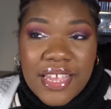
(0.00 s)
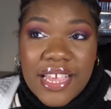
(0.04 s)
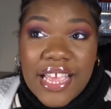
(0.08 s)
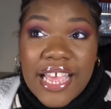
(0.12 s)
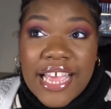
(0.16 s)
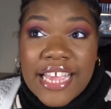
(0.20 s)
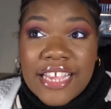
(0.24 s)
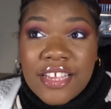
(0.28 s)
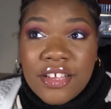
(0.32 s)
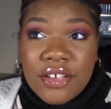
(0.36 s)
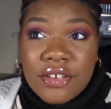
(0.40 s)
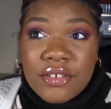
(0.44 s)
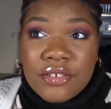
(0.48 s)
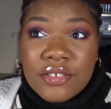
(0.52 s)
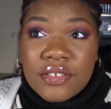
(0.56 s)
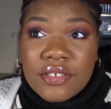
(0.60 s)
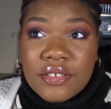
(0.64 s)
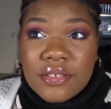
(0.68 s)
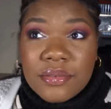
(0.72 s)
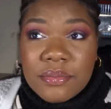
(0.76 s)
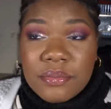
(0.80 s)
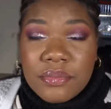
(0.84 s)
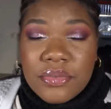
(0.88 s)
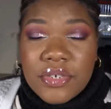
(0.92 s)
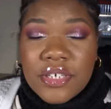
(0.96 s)
I can't
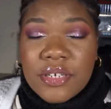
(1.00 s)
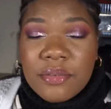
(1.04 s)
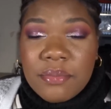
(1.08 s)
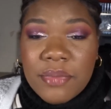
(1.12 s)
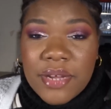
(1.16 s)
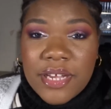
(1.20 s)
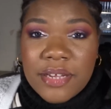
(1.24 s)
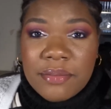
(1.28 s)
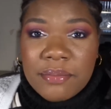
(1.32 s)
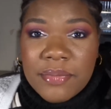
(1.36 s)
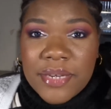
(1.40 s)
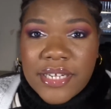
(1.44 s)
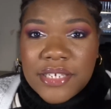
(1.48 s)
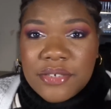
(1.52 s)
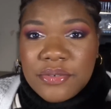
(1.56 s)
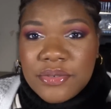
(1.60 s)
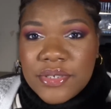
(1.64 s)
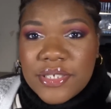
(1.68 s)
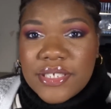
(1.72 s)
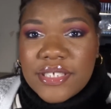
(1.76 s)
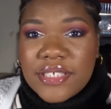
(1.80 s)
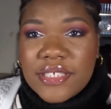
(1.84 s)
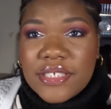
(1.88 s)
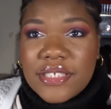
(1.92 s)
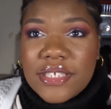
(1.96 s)
bring my
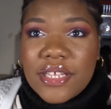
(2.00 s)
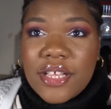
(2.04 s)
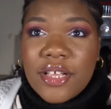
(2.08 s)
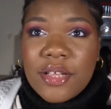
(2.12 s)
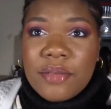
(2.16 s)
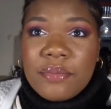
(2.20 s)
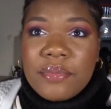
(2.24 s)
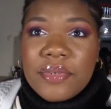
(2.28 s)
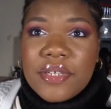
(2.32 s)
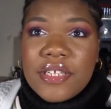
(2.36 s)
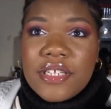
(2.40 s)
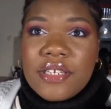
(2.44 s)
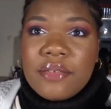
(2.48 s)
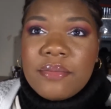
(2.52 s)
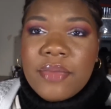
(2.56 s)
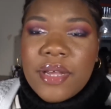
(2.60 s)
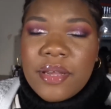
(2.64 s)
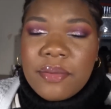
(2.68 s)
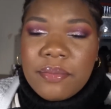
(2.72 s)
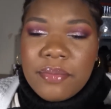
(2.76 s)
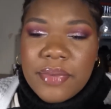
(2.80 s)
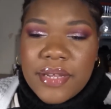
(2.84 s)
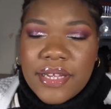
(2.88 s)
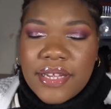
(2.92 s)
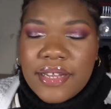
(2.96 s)
mattress up in my
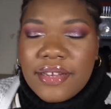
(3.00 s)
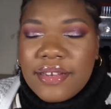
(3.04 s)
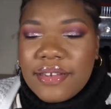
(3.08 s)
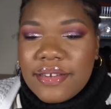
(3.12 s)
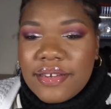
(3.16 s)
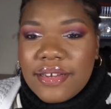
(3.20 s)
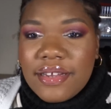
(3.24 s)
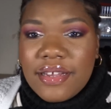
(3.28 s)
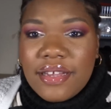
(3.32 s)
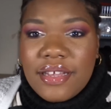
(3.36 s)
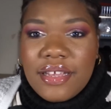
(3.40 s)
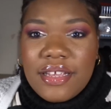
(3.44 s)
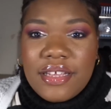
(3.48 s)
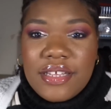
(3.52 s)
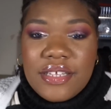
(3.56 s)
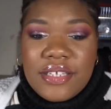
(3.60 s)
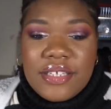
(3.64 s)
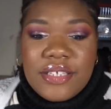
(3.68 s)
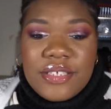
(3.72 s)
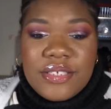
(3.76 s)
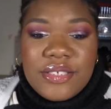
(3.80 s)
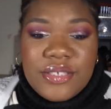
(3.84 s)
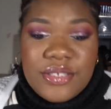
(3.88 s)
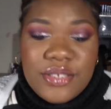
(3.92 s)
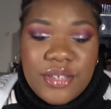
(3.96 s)
bed.
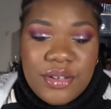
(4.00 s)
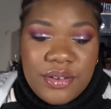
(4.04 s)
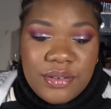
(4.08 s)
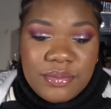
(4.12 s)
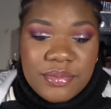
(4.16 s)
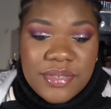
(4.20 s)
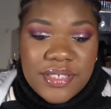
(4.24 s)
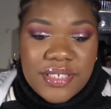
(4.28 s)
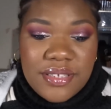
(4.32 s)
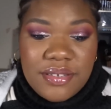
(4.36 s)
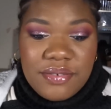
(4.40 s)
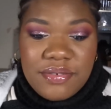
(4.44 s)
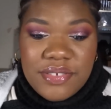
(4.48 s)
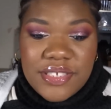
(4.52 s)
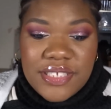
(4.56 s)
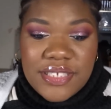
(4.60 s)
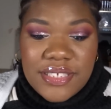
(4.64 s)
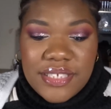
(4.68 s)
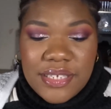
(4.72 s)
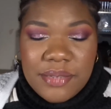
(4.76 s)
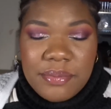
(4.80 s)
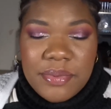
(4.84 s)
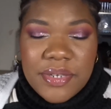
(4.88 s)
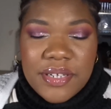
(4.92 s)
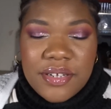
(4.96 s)
So I'm still
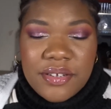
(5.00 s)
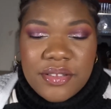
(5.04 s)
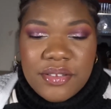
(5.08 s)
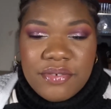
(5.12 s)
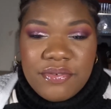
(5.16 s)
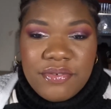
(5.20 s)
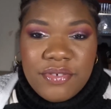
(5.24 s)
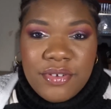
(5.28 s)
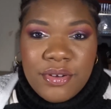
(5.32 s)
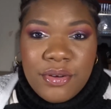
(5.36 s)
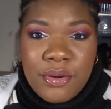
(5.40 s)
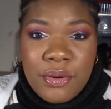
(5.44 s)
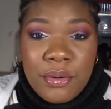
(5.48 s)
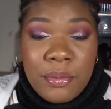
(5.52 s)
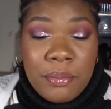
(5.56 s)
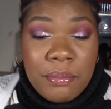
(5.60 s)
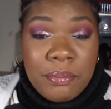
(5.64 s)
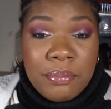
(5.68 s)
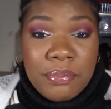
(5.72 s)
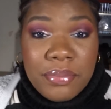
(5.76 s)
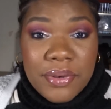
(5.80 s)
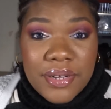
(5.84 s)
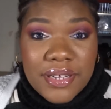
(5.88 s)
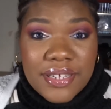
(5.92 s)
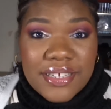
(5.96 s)
sleeping on the floor,
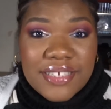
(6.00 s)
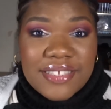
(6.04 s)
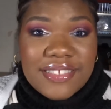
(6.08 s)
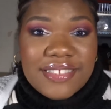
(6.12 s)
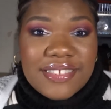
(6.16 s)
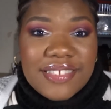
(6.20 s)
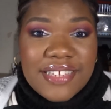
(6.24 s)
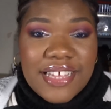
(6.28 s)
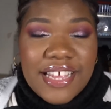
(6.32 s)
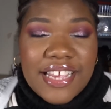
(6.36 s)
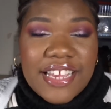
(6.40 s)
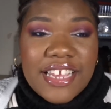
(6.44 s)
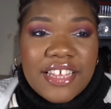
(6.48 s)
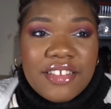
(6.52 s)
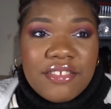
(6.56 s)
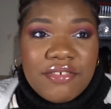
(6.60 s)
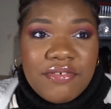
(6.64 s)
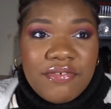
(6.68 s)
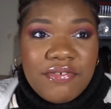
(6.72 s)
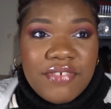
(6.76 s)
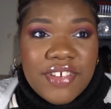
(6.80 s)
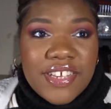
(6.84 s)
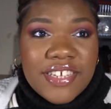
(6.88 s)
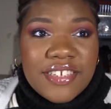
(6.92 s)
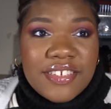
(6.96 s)
but I can
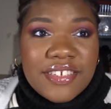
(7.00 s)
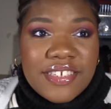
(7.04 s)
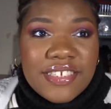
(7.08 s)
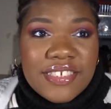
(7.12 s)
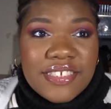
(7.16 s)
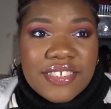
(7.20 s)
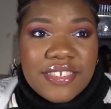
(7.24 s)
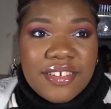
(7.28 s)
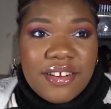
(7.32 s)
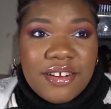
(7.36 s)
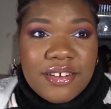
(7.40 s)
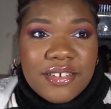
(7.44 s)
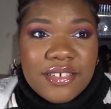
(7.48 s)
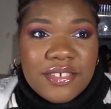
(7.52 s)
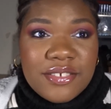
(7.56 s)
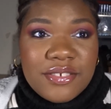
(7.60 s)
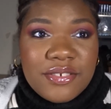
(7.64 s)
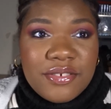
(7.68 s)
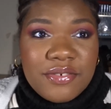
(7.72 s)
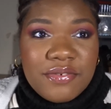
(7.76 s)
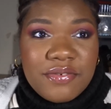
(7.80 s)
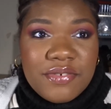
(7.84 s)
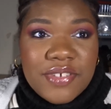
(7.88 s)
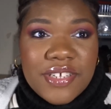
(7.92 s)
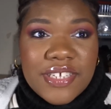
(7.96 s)
finally start to
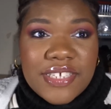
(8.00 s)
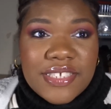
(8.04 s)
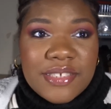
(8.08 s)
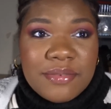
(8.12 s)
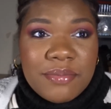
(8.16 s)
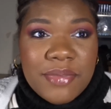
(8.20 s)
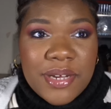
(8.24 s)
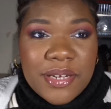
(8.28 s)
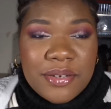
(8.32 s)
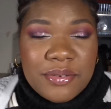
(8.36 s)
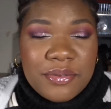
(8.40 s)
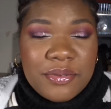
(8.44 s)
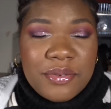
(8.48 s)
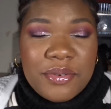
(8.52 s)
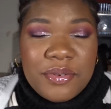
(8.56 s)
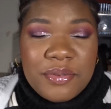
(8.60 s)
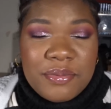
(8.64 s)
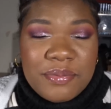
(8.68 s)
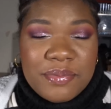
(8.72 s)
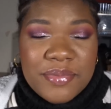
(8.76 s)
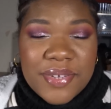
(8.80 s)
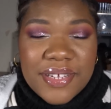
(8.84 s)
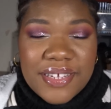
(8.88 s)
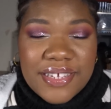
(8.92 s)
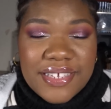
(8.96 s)
fix my room.
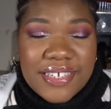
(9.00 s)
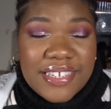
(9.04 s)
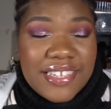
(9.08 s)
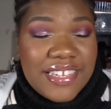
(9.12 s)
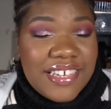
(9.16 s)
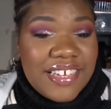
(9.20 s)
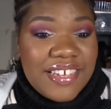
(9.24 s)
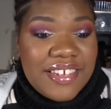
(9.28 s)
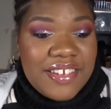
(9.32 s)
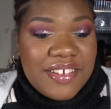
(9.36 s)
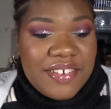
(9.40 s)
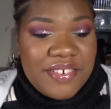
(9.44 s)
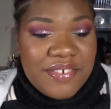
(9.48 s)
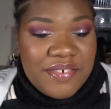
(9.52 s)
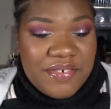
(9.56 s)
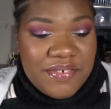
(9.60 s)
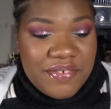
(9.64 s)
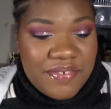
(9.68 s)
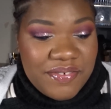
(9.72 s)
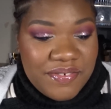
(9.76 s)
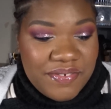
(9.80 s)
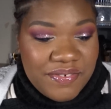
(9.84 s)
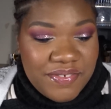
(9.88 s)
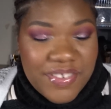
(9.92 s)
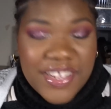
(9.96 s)

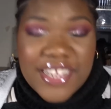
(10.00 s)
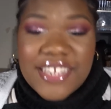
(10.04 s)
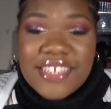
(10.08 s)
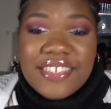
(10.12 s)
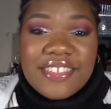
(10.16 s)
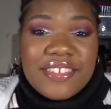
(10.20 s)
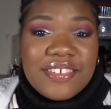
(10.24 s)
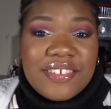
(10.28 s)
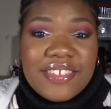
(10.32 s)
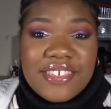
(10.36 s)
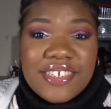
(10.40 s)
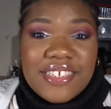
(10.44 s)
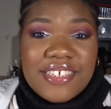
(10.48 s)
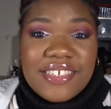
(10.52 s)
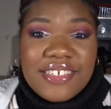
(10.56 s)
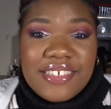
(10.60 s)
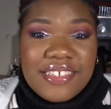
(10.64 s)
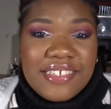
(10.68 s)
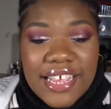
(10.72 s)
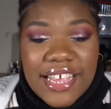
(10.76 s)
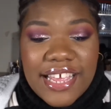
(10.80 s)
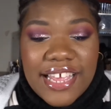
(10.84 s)
Finally.